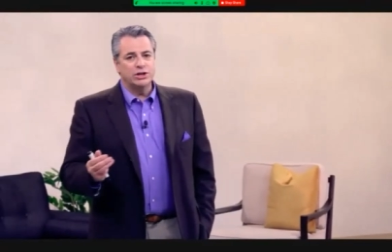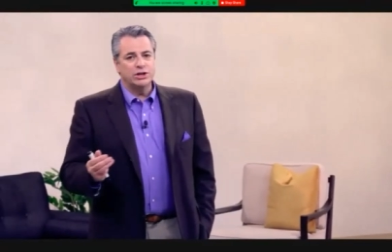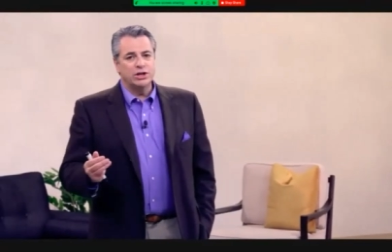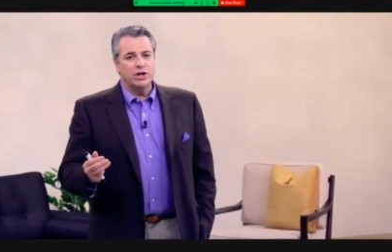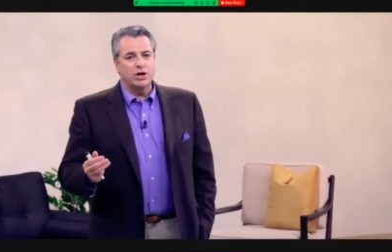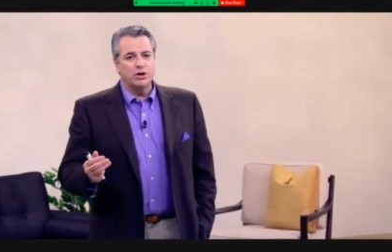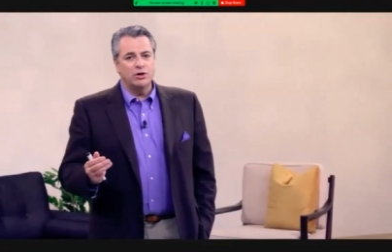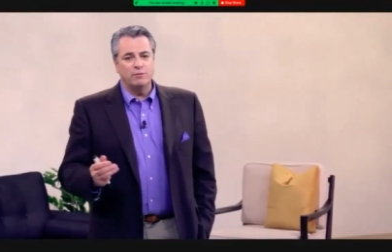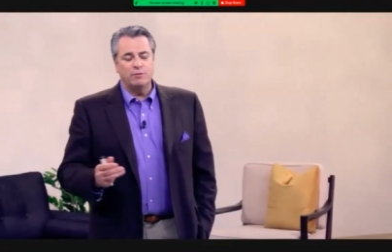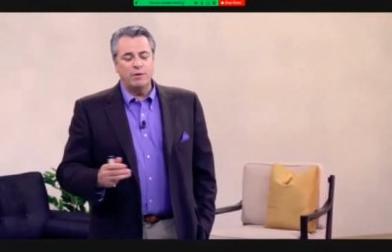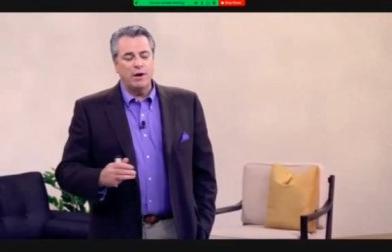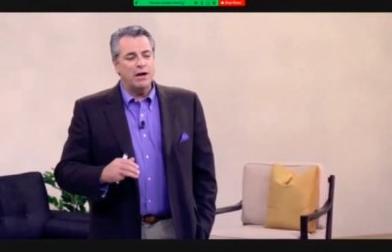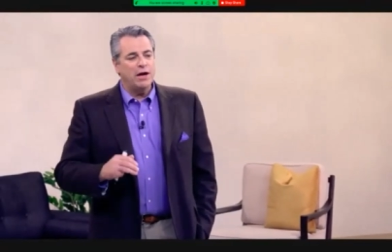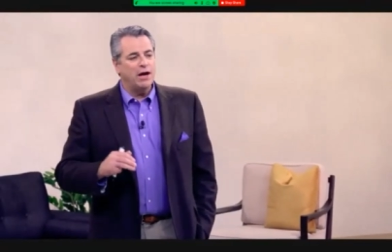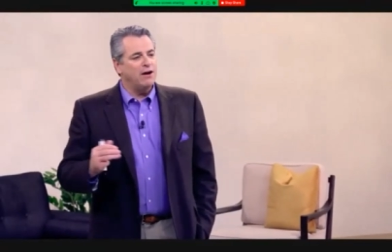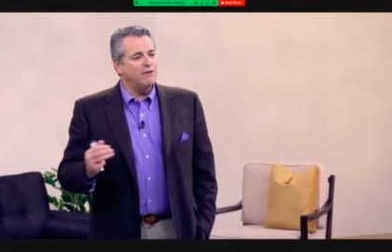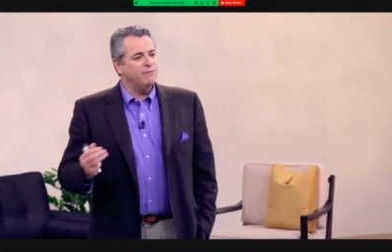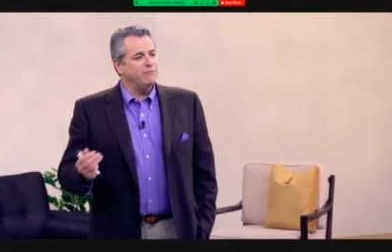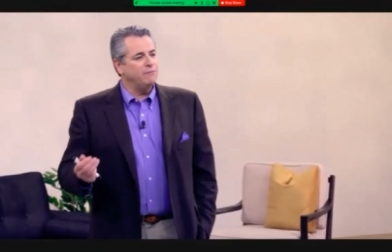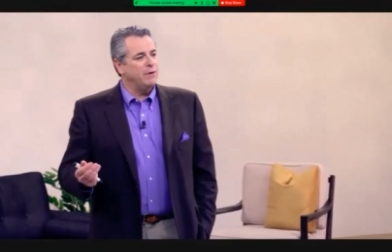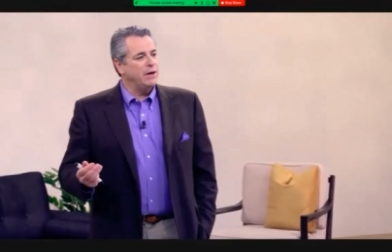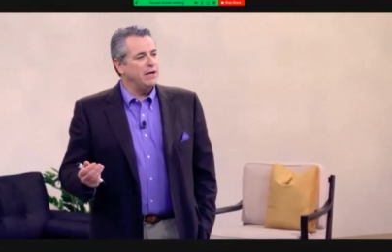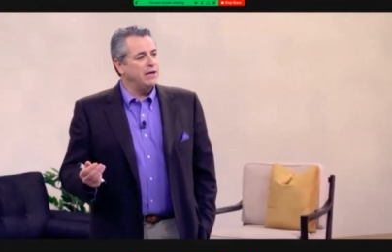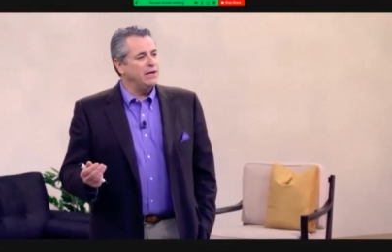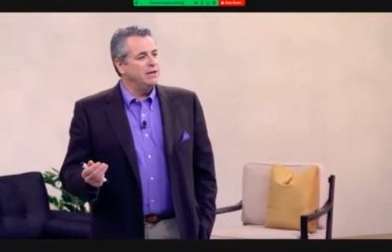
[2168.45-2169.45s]
ago to pay
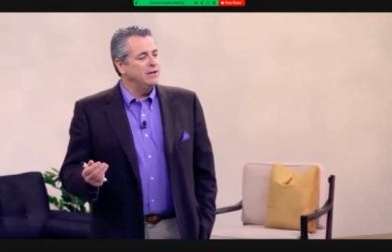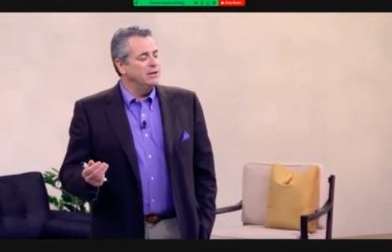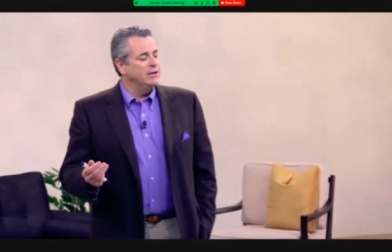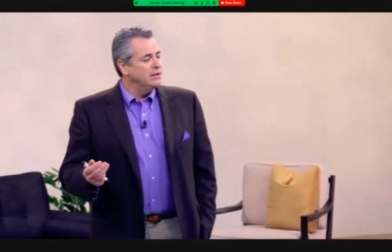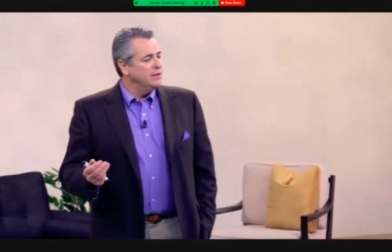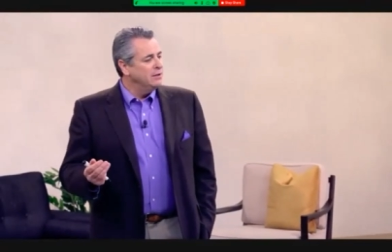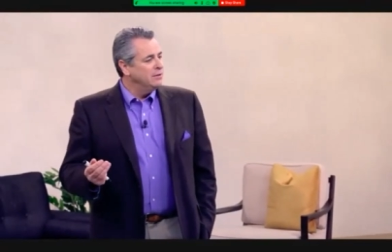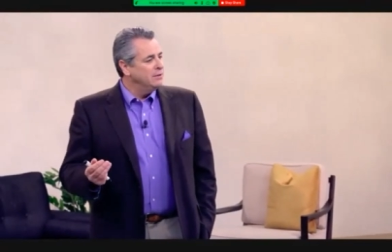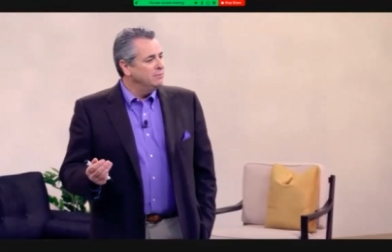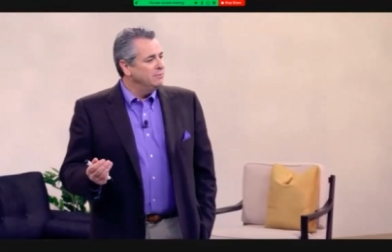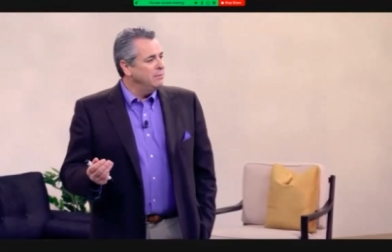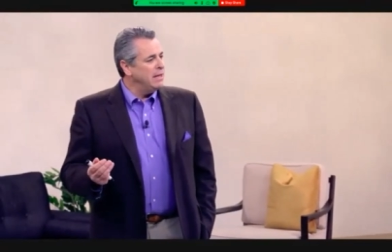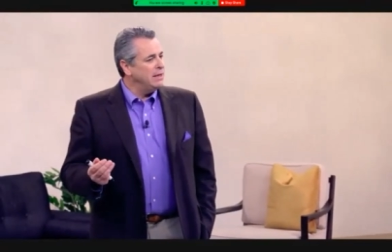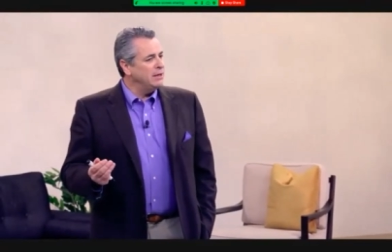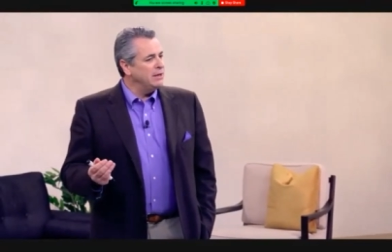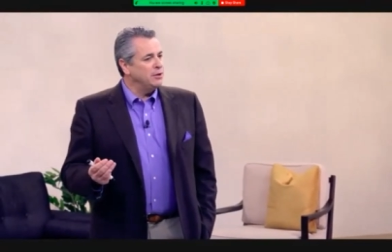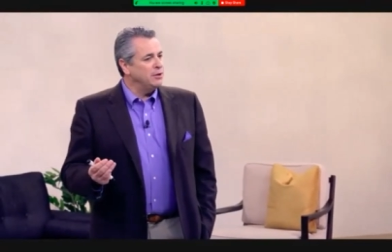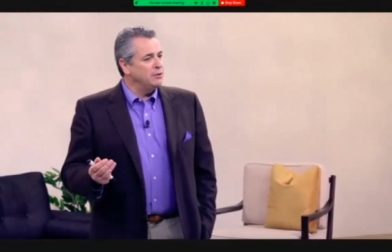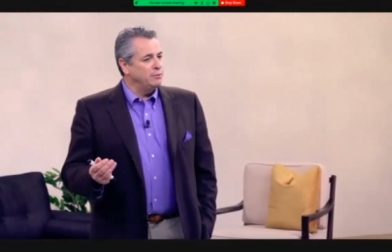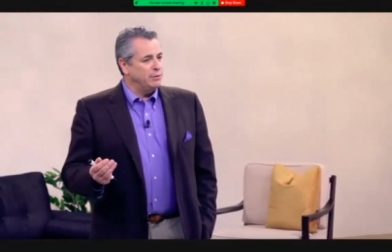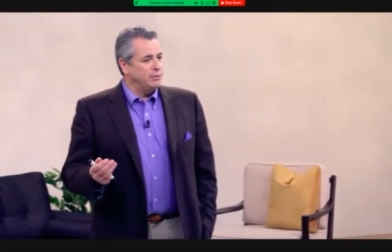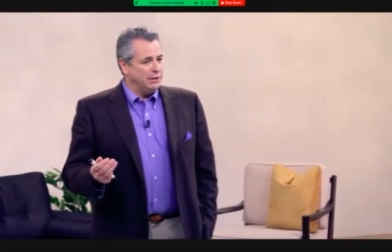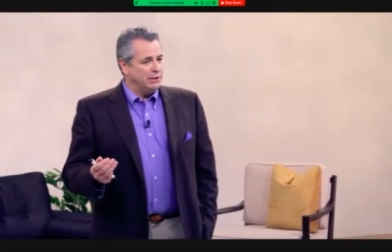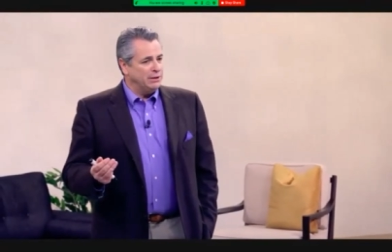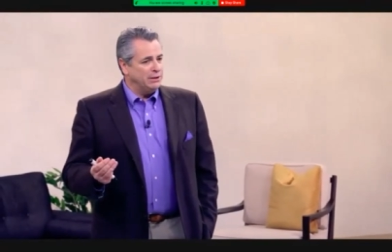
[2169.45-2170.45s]
off my
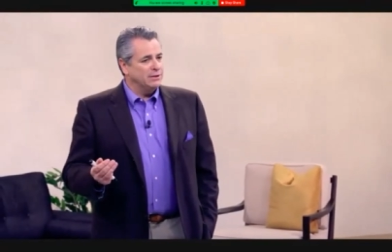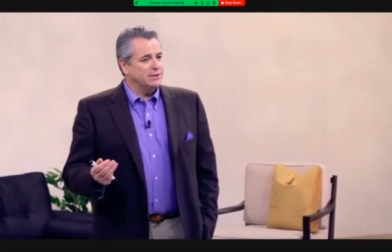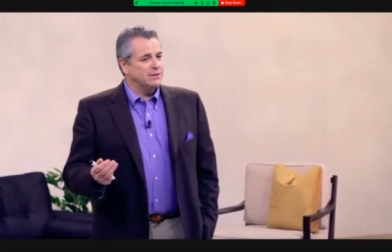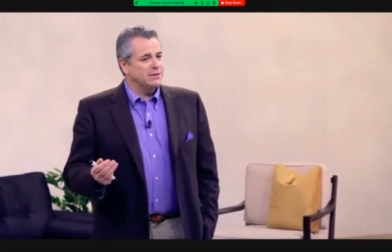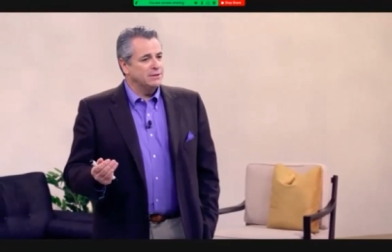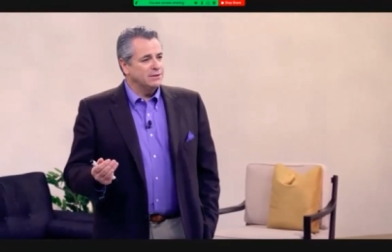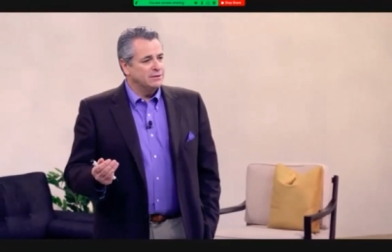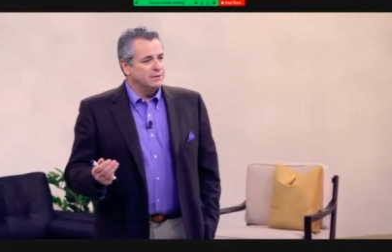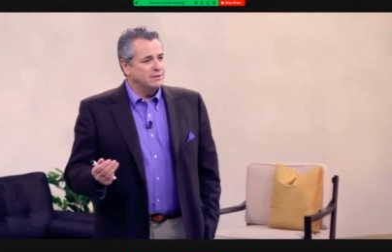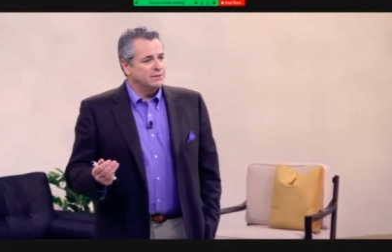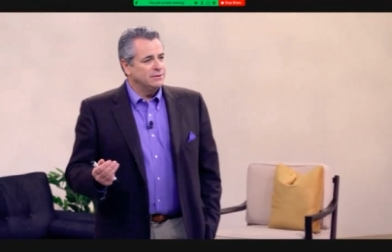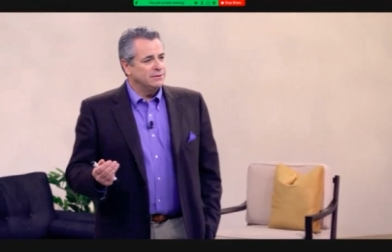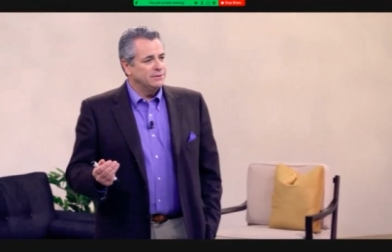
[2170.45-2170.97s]
medical bills.